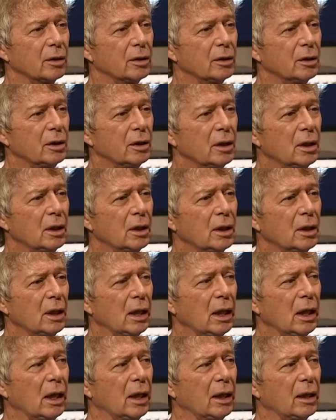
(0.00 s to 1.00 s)
Mm -hmm.
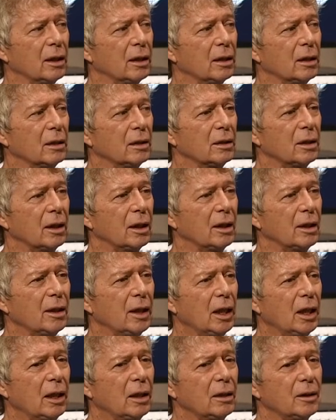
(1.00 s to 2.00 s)
And
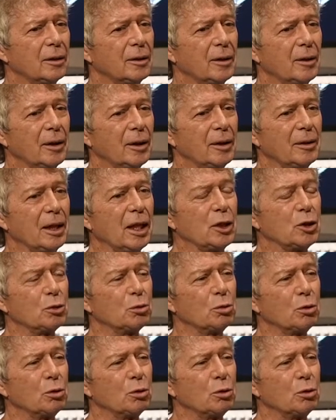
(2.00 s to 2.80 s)
it's